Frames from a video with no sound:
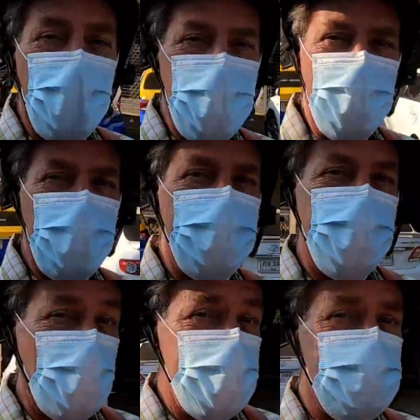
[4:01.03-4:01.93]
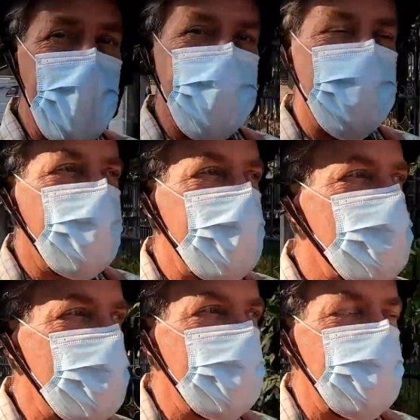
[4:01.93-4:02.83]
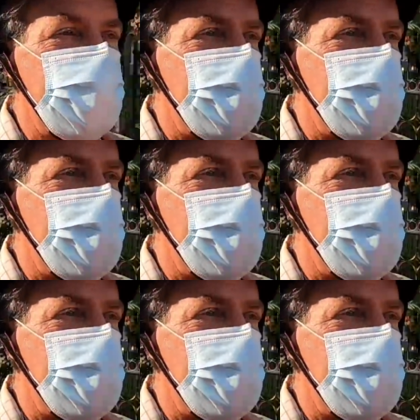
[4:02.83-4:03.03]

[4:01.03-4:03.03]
all about voice activation,